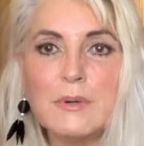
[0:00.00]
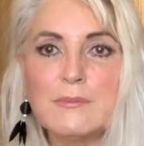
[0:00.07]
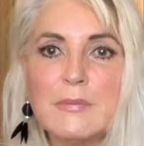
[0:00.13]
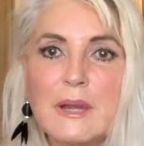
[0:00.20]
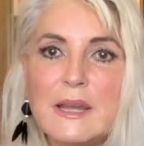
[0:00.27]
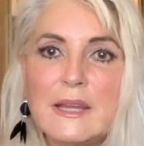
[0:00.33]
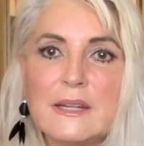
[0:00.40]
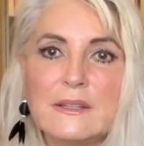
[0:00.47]
put
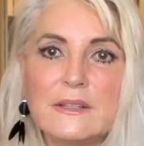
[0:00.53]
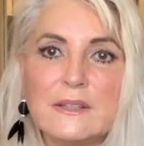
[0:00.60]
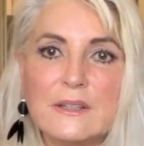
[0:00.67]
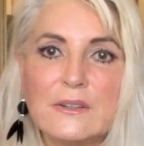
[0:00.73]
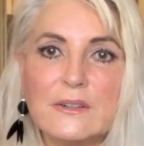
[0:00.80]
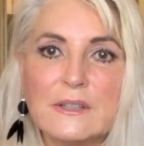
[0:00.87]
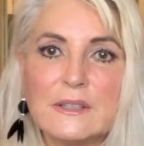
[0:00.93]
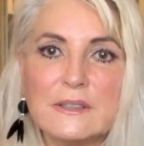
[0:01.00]
my hand in
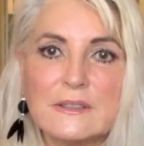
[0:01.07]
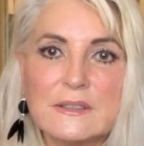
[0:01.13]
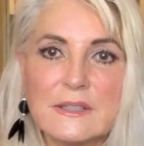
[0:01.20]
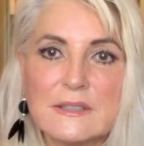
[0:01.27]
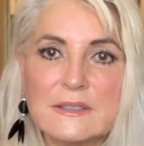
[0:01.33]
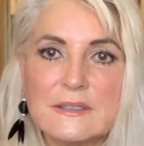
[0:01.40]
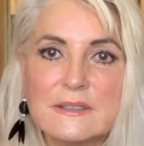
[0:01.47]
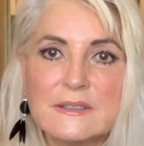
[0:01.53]
there and it,
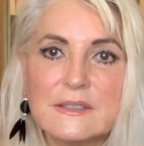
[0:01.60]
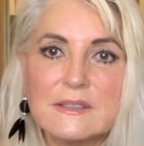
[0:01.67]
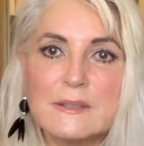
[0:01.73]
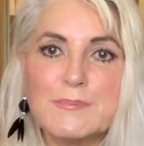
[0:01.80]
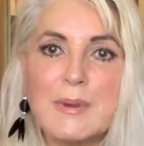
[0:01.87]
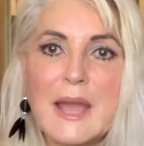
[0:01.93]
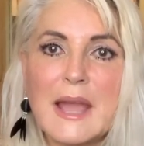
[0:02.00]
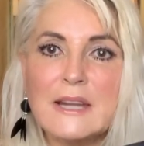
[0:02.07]
it's,
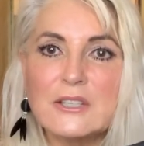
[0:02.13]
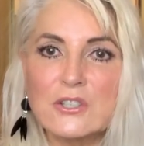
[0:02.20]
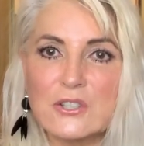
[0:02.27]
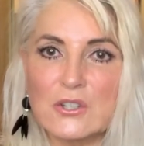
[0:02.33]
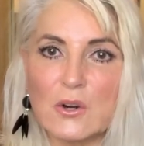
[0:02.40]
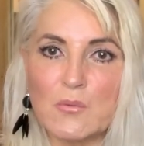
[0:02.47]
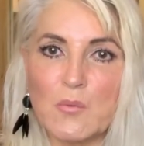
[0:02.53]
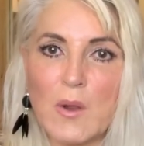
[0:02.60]
the
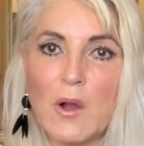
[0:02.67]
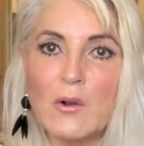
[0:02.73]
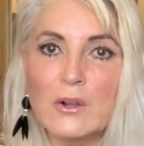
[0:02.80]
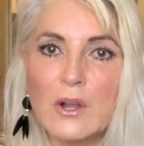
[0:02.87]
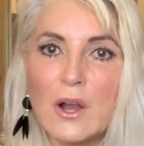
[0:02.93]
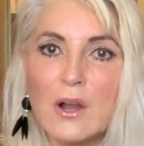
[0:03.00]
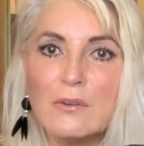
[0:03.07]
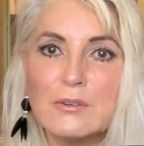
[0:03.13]
patches are well
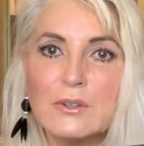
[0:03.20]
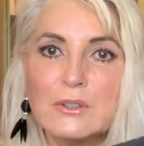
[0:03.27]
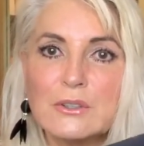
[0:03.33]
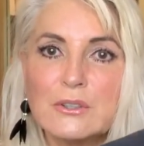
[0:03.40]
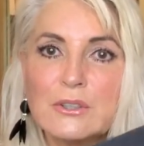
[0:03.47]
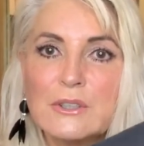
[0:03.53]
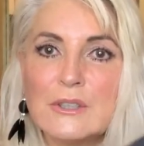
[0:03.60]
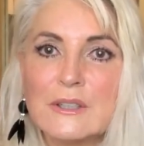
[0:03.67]

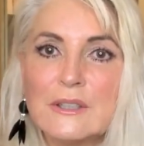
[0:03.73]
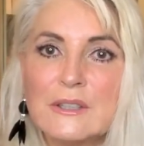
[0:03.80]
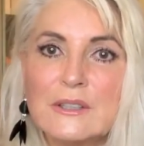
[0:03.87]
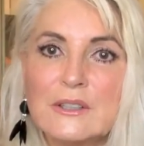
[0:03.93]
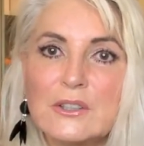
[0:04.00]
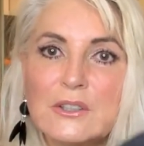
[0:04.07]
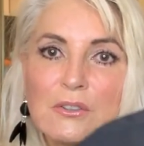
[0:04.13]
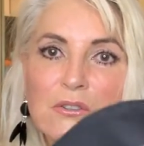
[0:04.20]
covered,
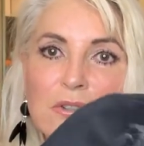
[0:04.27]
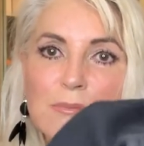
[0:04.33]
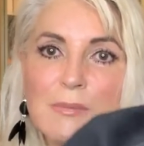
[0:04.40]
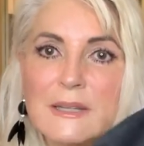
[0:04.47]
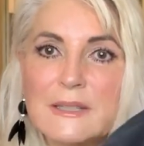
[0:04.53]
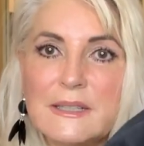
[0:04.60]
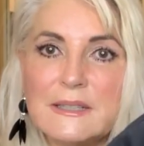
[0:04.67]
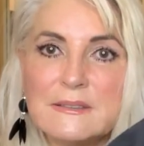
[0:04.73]
you know, so
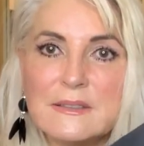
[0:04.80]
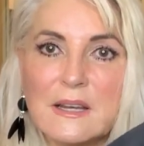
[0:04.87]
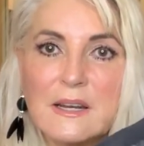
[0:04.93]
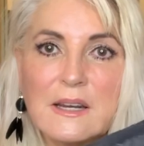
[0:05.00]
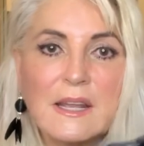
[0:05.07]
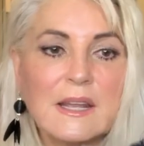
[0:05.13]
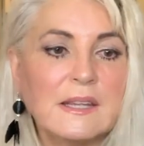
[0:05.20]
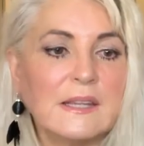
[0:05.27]
my knee's
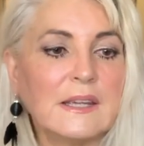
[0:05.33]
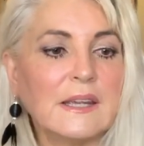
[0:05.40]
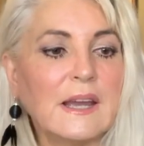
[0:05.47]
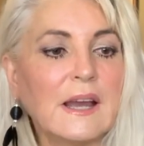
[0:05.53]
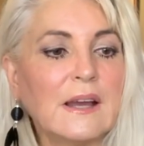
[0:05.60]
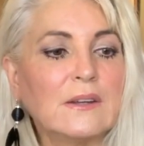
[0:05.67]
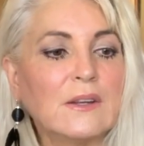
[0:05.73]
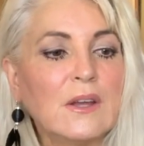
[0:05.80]
not hanging
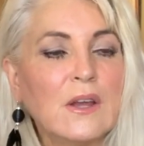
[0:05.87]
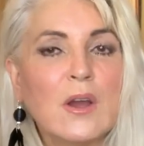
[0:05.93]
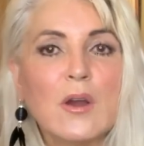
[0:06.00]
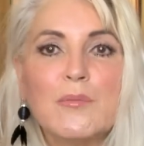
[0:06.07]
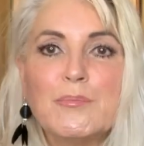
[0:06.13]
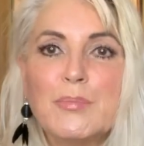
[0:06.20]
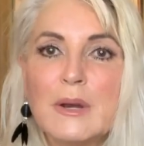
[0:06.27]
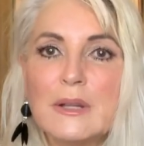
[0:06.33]
out.
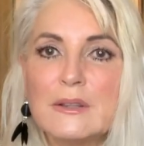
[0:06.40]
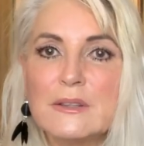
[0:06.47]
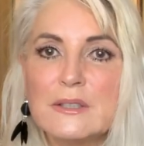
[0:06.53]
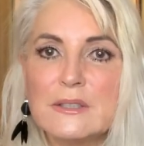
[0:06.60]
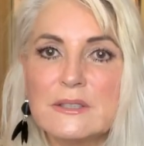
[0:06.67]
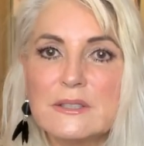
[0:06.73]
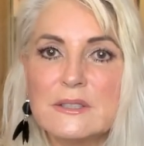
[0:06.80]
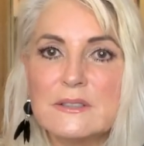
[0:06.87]
But
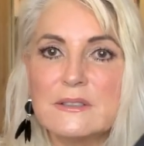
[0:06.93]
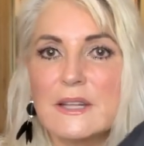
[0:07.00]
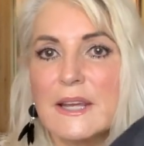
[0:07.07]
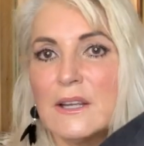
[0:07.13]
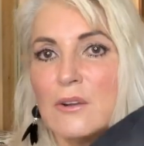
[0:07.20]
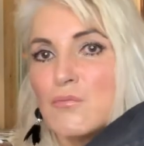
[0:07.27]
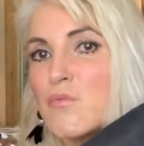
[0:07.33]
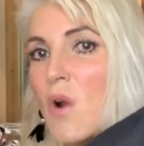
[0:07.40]
this is
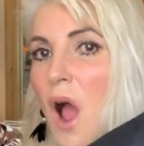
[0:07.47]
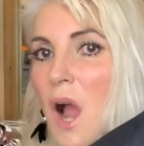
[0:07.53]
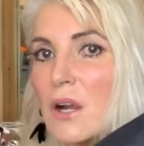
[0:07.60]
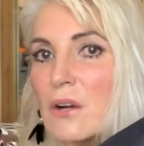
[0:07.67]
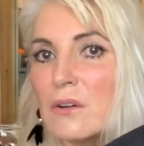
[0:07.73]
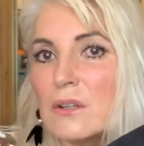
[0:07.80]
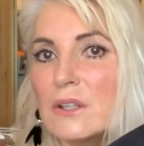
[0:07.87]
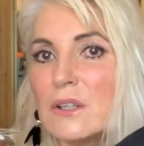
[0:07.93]
like a
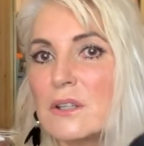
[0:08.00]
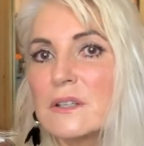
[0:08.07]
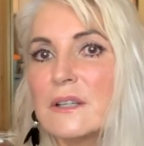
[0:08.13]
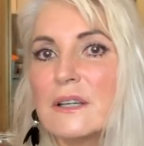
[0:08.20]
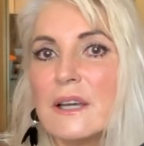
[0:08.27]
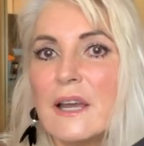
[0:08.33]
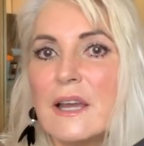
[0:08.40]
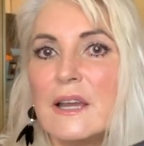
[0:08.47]
rocker
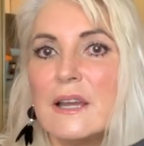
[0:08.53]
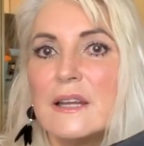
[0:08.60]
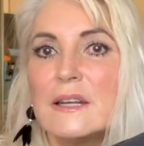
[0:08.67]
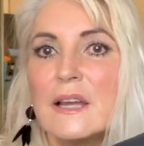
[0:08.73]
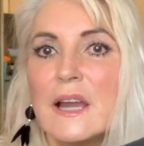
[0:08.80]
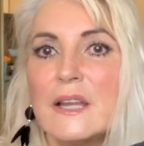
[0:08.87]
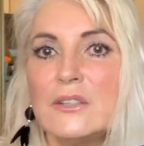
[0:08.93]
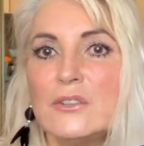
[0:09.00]
look and
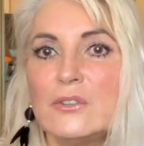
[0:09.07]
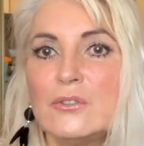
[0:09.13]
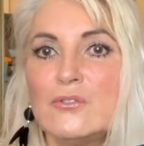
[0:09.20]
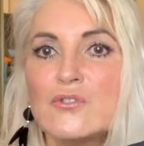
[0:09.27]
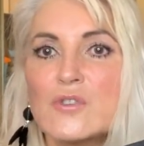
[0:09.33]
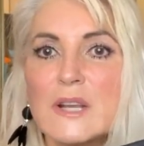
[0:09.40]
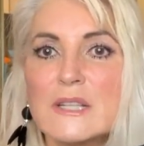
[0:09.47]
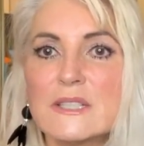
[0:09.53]
I do
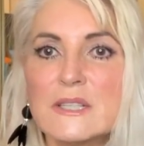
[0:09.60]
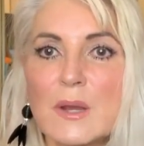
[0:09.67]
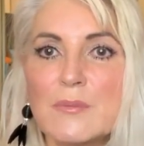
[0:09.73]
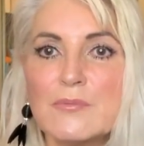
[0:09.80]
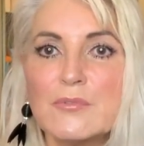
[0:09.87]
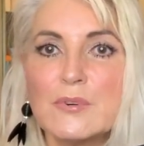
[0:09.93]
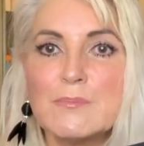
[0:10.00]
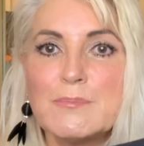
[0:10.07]
dress
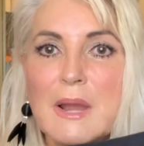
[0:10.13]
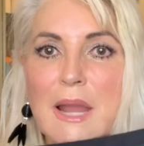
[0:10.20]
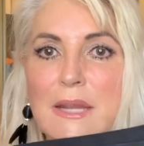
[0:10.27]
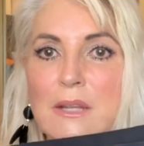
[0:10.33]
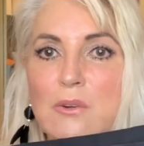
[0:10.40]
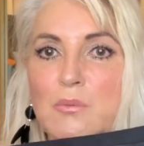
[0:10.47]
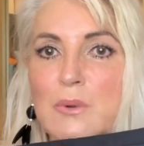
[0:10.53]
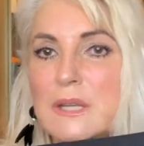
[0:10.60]
up for
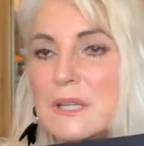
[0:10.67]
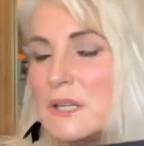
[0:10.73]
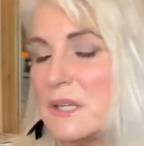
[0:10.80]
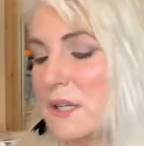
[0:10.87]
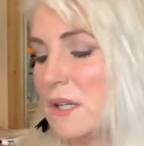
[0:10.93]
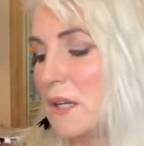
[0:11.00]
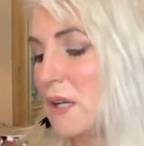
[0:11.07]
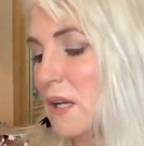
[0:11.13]
bike week.
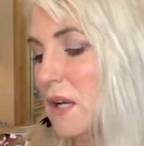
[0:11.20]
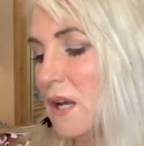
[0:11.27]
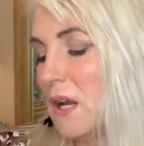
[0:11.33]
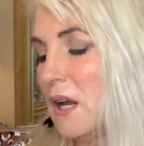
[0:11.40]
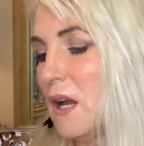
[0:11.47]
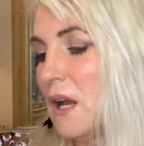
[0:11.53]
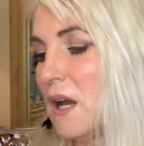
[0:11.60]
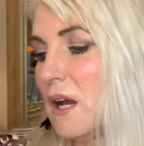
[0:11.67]

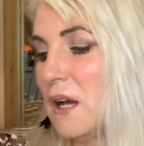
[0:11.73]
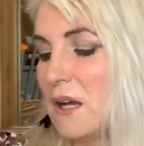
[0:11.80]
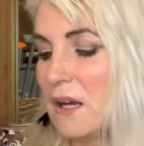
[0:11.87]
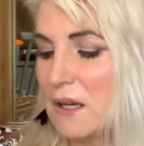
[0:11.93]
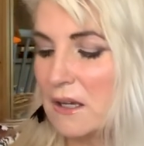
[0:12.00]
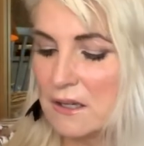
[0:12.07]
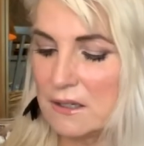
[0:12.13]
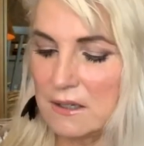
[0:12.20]

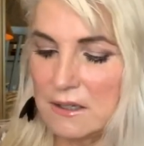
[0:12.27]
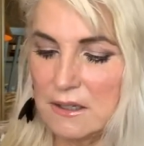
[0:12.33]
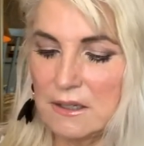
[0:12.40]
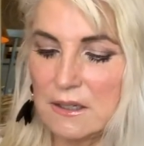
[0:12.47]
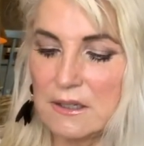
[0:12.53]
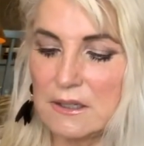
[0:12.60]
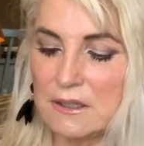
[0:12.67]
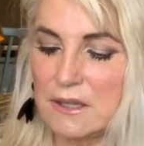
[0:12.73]
Uh,
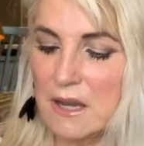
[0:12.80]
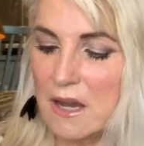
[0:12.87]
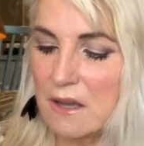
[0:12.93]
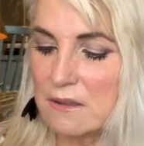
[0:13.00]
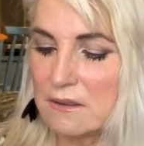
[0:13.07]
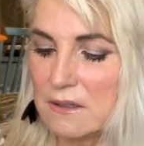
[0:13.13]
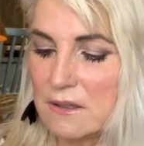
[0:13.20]
yeah,